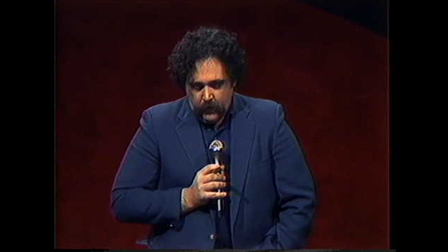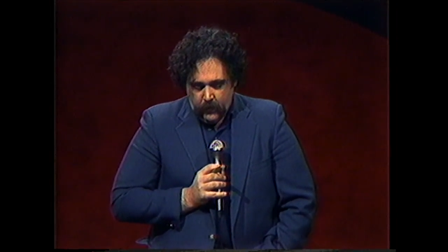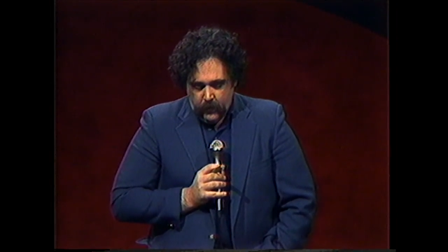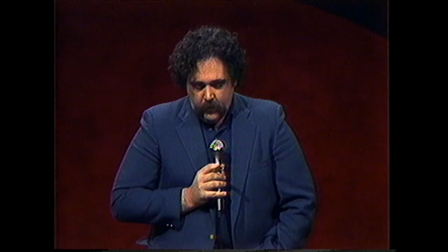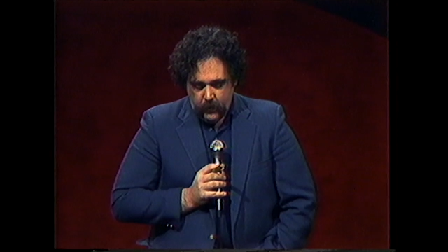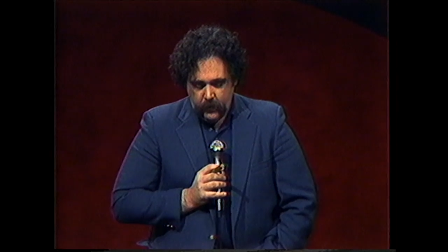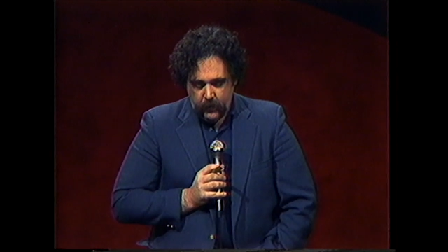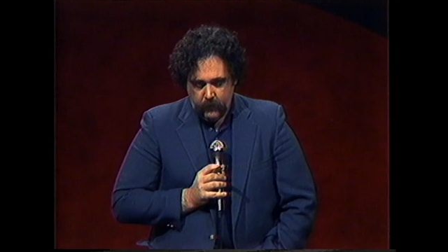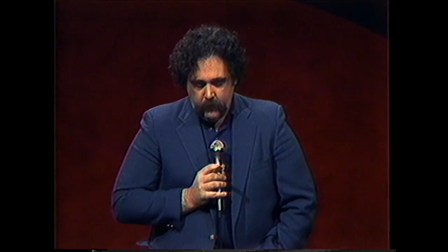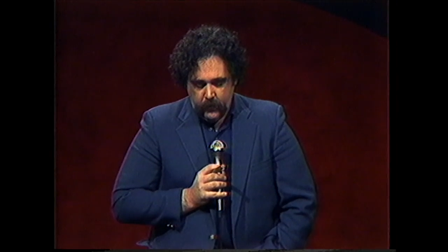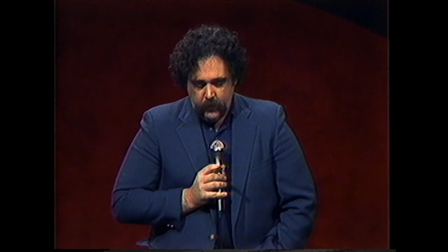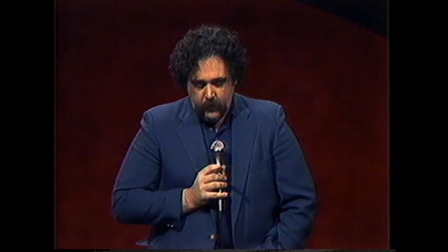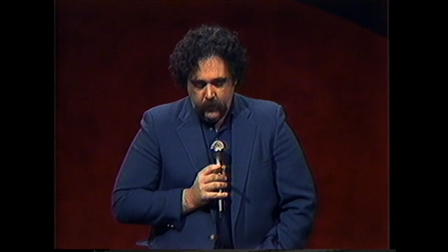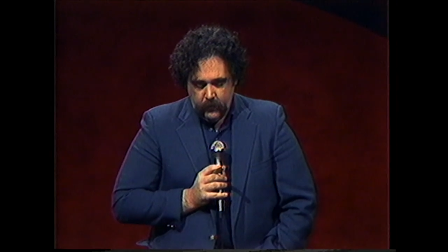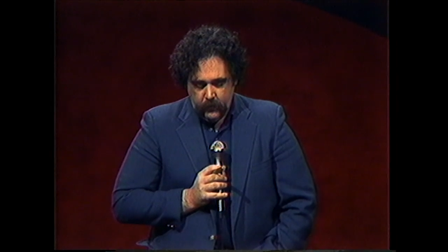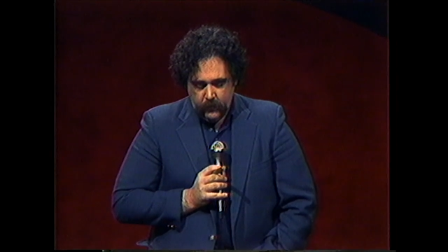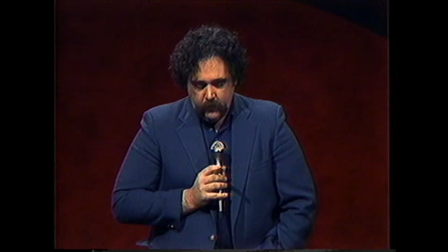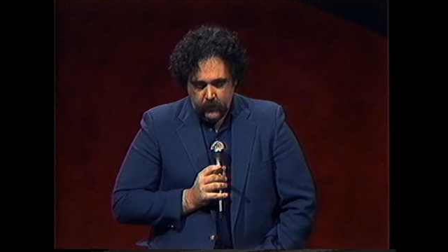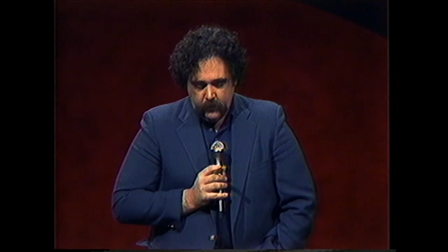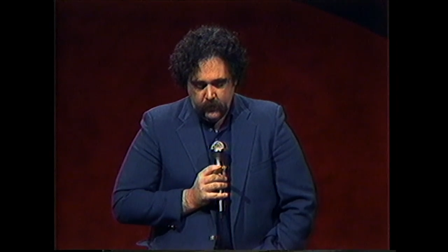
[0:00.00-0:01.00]
anyway,
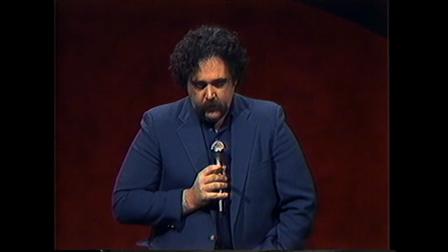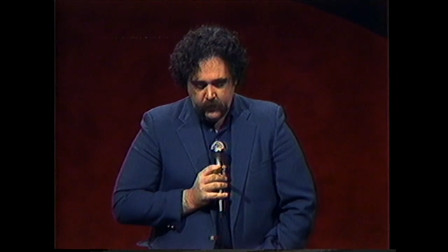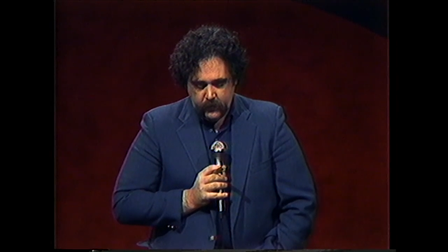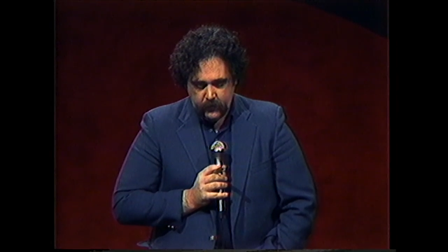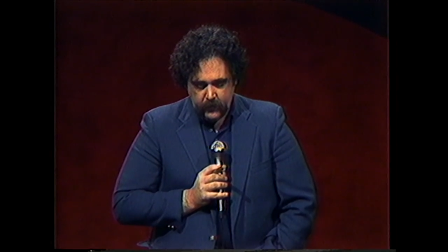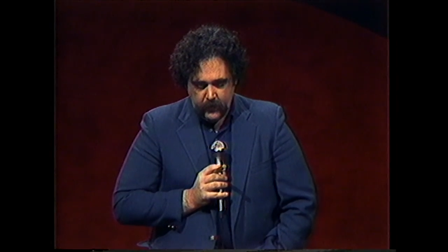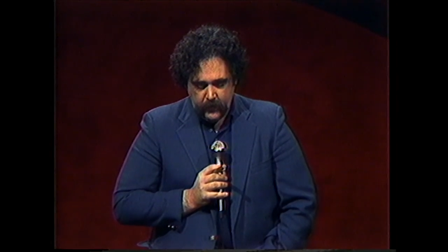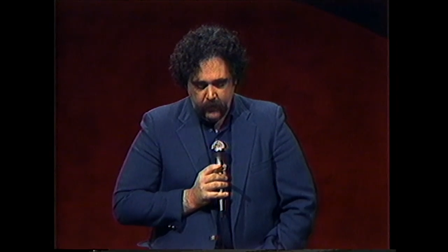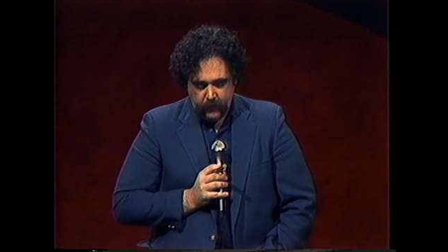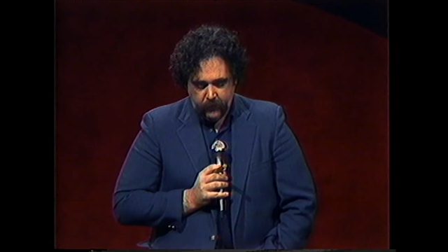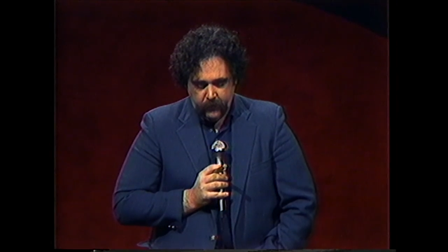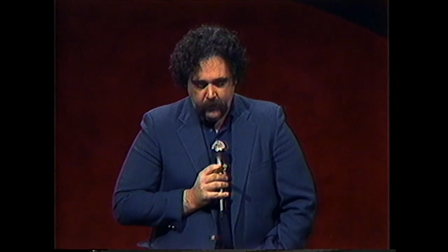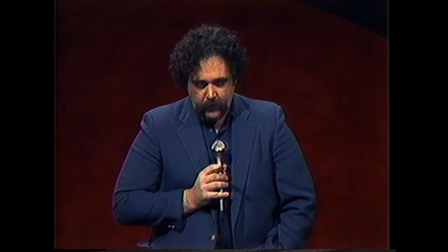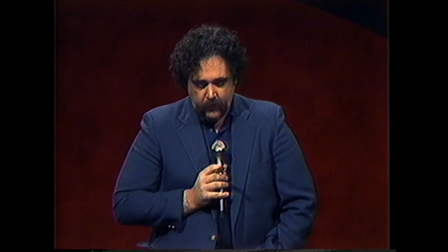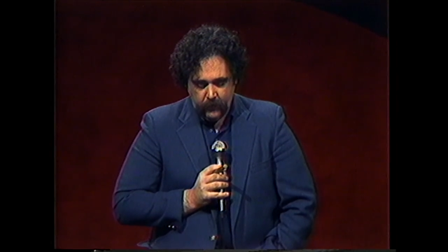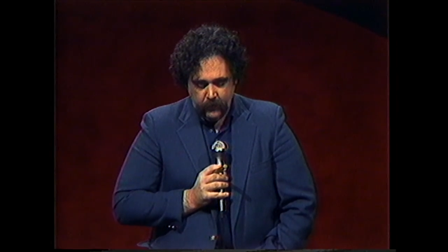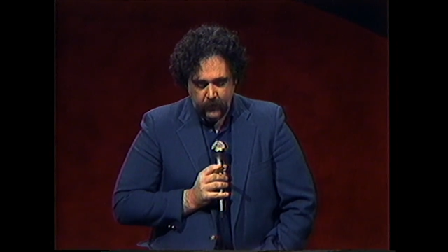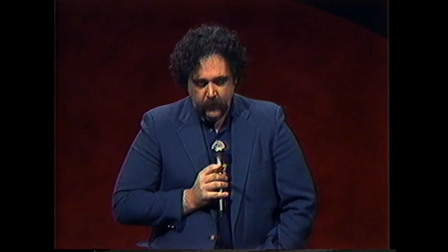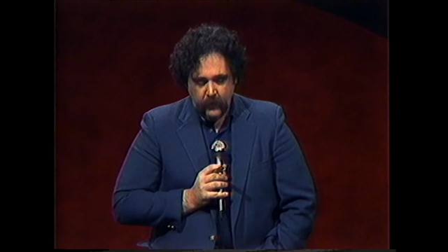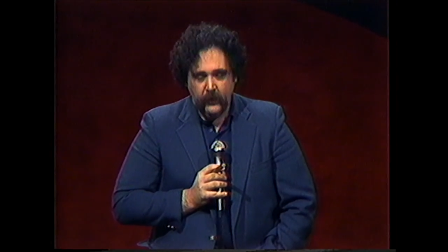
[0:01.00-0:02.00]
the South,
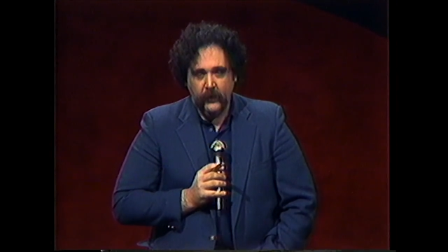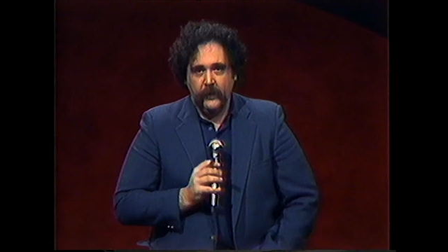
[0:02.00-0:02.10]
though.